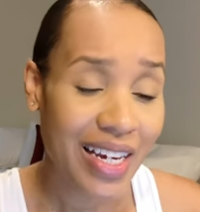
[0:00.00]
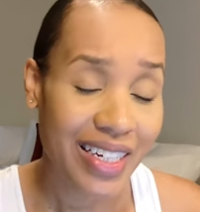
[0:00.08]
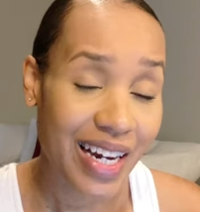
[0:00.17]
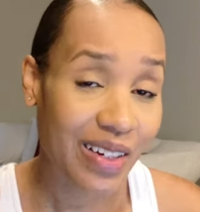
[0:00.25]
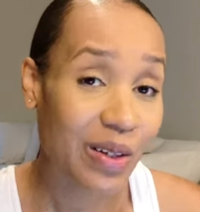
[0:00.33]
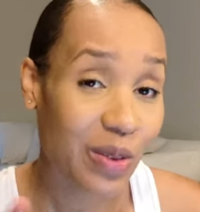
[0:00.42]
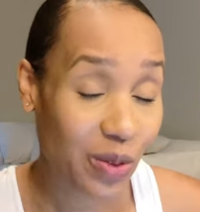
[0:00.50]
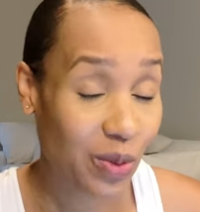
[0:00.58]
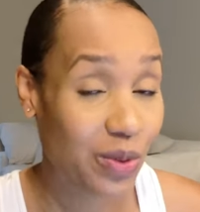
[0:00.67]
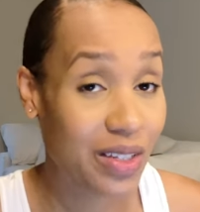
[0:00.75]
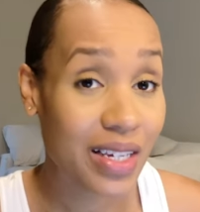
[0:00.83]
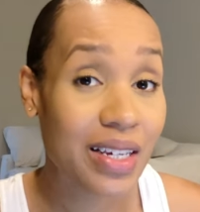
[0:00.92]
Now, the
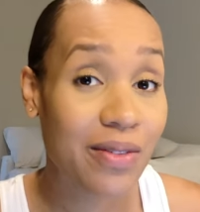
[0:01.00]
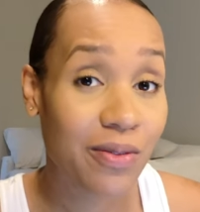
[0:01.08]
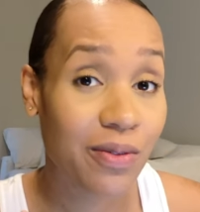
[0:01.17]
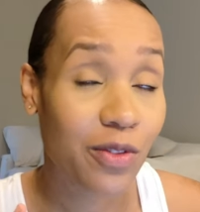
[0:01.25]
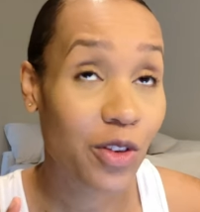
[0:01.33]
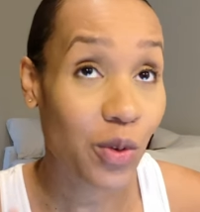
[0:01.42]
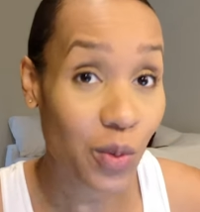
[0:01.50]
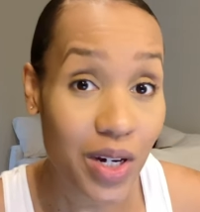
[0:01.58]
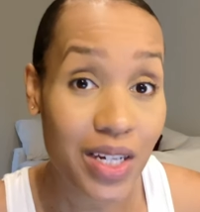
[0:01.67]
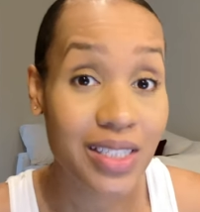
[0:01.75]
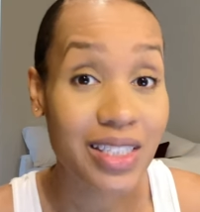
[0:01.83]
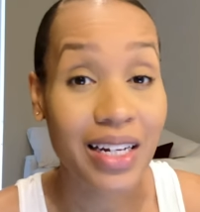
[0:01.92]

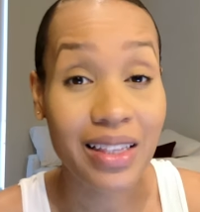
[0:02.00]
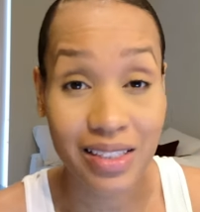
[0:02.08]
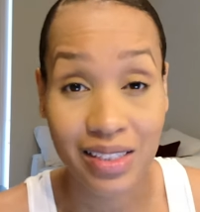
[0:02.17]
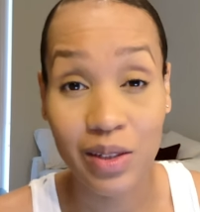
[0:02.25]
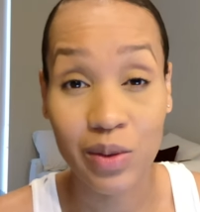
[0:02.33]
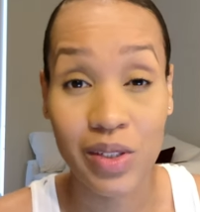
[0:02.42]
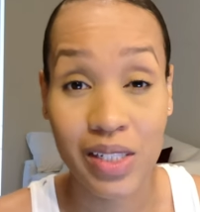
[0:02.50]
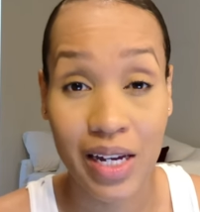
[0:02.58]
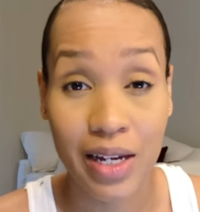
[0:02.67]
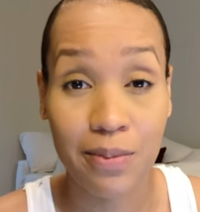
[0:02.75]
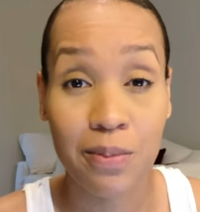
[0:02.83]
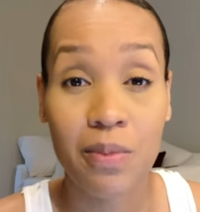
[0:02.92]
D3 stainless steel
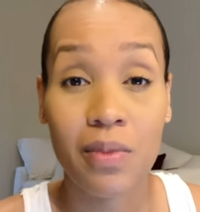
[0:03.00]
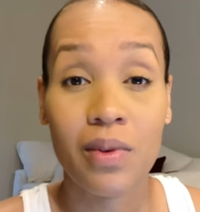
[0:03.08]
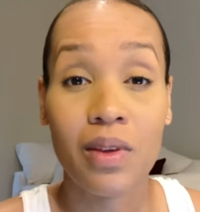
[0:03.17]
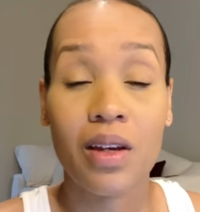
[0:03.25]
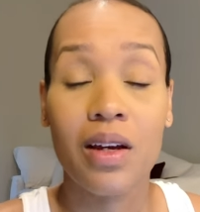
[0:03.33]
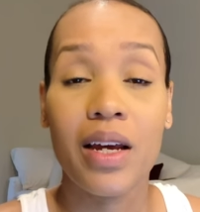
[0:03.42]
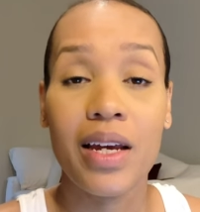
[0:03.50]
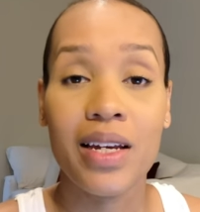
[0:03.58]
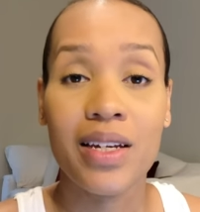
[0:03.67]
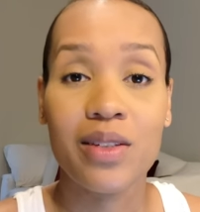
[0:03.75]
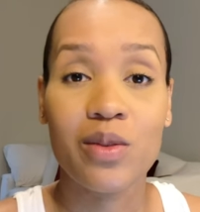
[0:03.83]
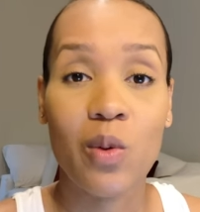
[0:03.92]
set
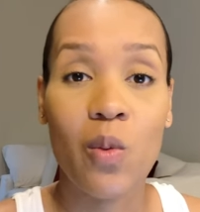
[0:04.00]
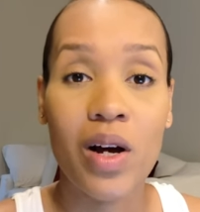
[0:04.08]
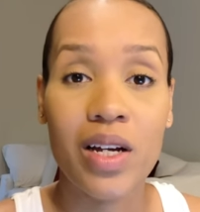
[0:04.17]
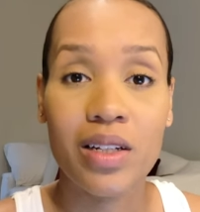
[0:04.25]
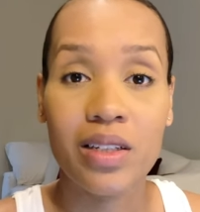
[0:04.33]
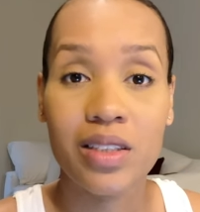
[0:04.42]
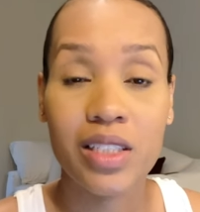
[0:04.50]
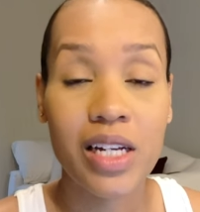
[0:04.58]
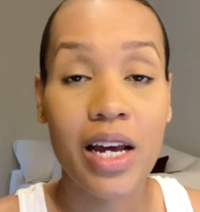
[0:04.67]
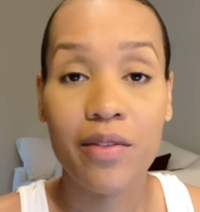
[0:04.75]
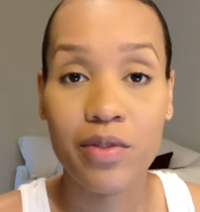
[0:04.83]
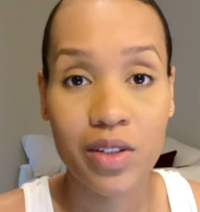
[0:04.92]
is what
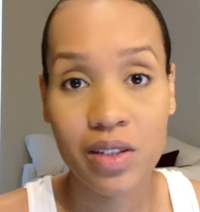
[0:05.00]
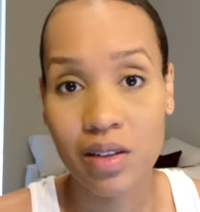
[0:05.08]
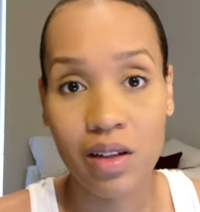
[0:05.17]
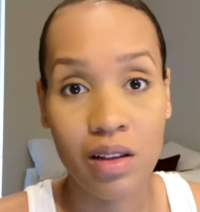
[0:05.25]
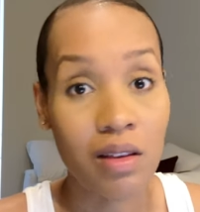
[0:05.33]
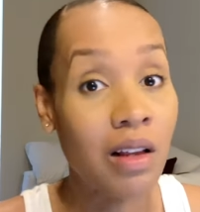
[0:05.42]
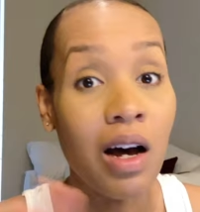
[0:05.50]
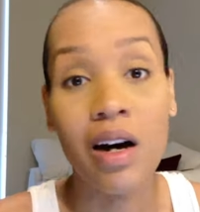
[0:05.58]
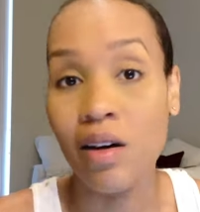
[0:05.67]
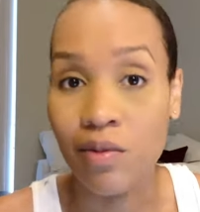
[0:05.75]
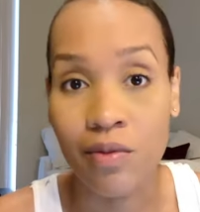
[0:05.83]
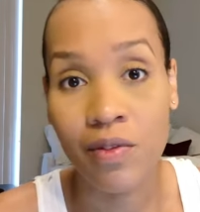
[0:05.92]
chefs
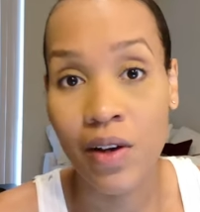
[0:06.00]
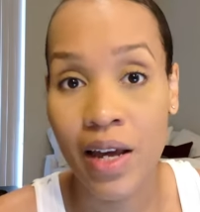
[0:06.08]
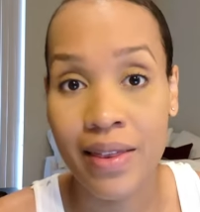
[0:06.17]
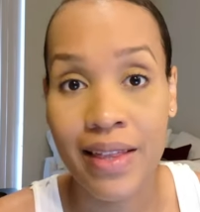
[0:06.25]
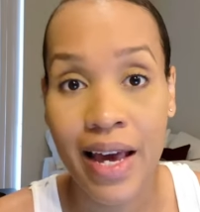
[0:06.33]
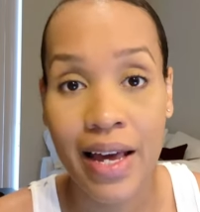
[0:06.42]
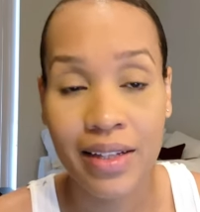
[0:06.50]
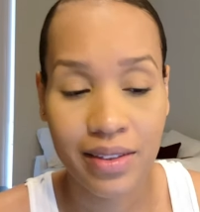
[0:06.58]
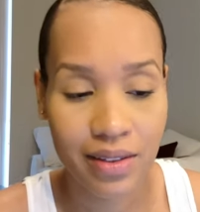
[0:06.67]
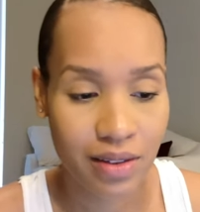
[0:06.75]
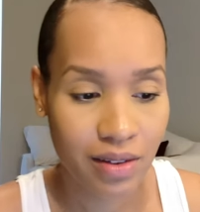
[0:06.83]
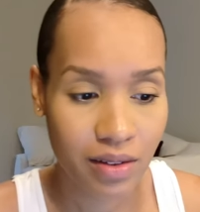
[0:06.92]
love and
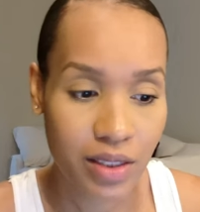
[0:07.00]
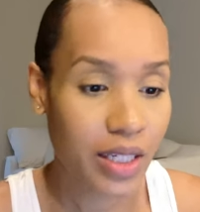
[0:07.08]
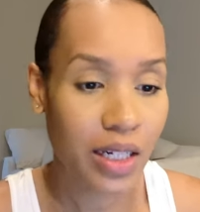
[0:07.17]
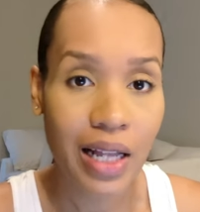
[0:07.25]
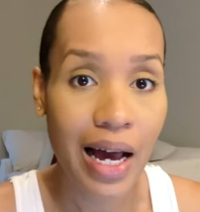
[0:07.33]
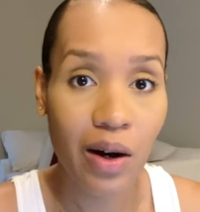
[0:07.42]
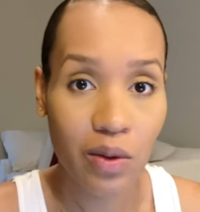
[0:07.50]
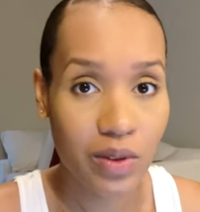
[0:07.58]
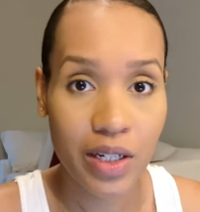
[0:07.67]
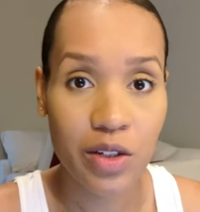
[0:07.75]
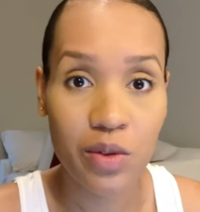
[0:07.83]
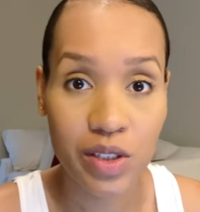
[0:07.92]
that's still out
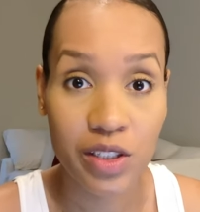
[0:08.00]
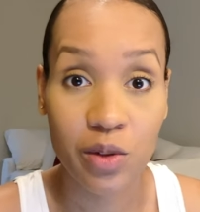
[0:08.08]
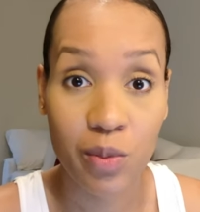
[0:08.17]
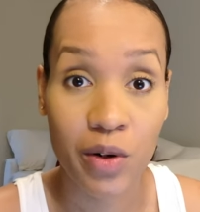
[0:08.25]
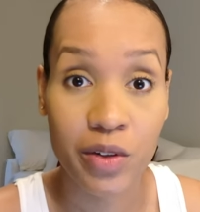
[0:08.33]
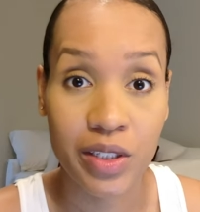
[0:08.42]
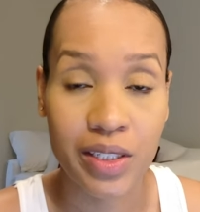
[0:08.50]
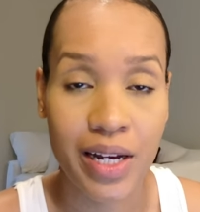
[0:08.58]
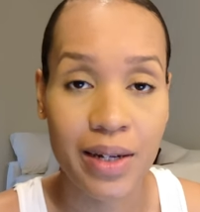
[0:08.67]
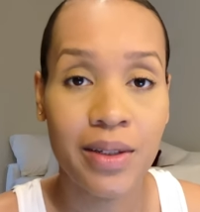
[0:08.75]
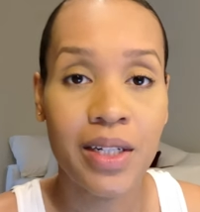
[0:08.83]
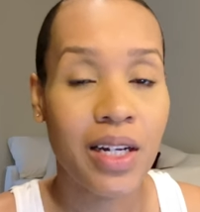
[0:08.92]
and you can still purchase
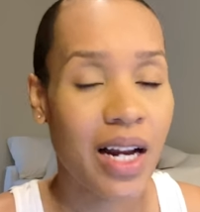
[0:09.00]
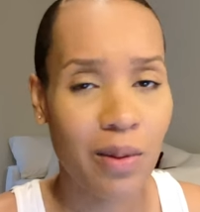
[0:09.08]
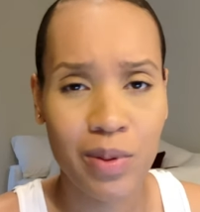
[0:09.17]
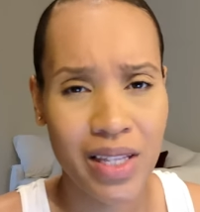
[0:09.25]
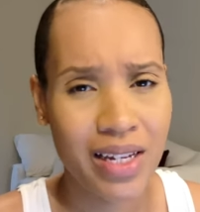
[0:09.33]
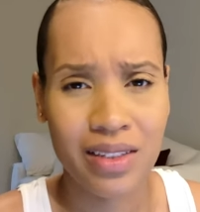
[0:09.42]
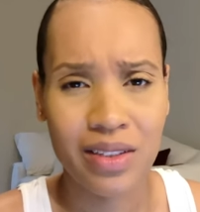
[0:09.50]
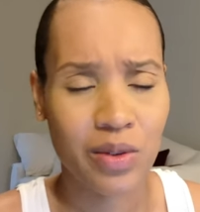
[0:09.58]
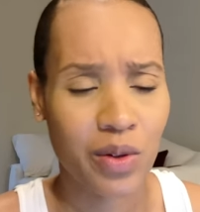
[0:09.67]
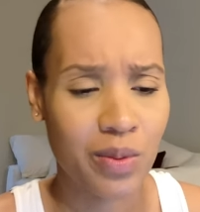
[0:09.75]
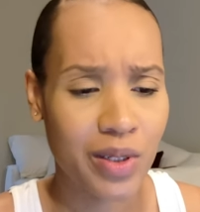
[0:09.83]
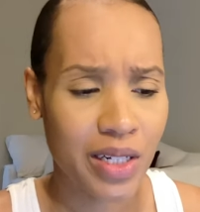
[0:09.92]
that and i'll put that in the
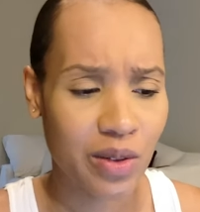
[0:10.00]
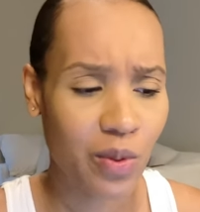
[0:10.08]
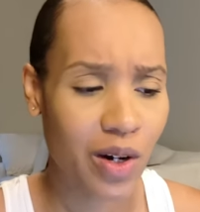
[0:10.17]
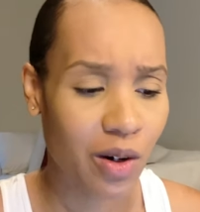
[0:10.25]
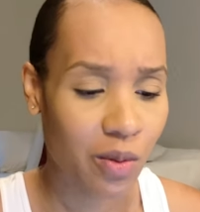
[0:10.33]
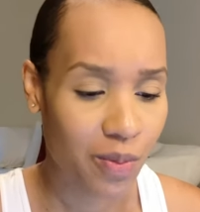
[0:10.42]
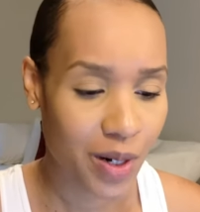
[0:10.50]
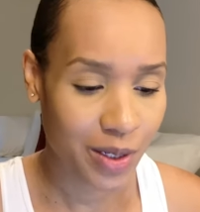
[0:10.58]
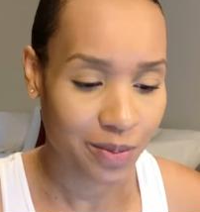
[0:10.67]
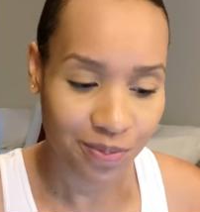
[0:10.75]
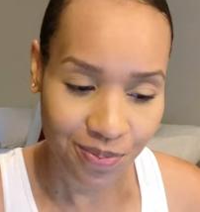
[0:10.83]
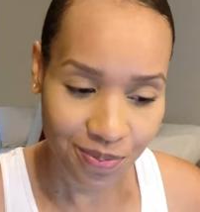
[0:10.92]
description as well but